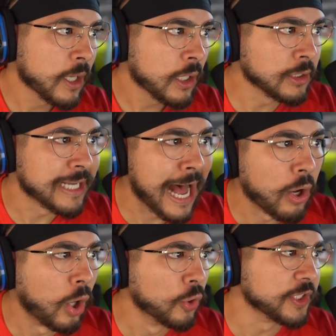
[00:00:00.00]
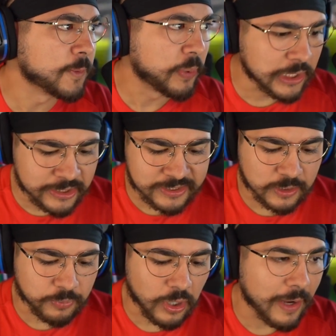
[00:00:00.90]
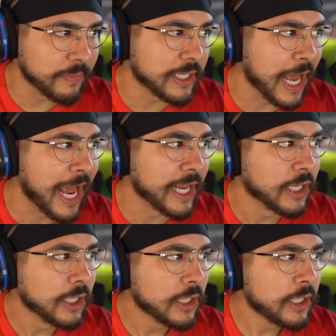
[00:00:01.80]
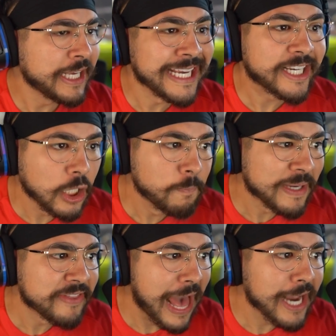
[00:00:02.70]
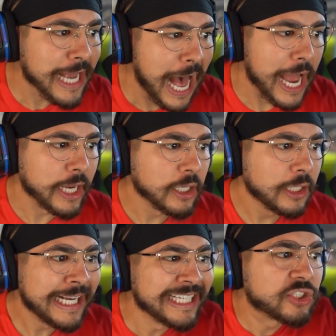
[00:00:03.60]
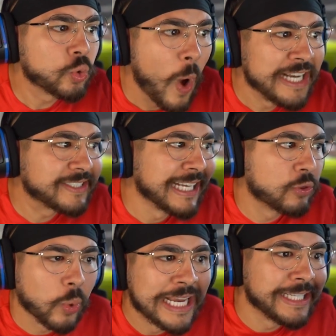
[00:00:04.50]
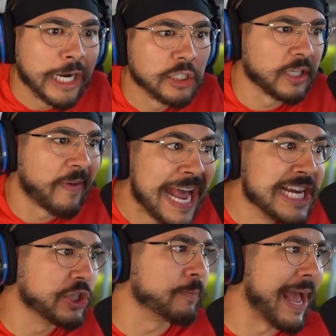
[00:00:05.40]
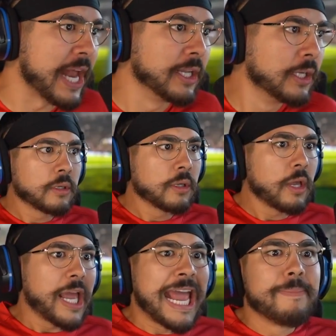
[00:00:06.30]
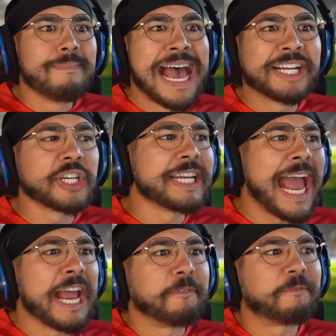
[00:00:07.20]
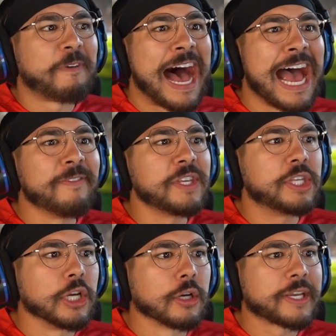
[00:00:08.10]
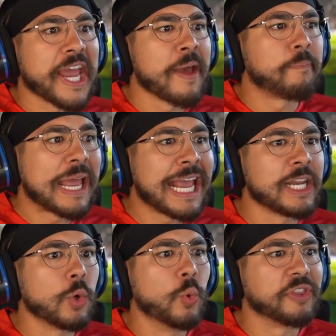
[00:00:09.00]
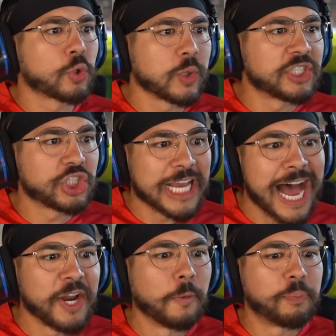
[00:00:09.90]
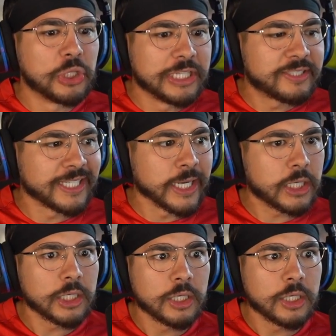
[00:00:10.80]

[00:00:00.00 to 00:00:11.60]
Because how old is Pulisic, bro? I mean, hey, he could be that guy. He's 23 years of age, man. Imagine a five-year campaign with Cristiano Pulisic.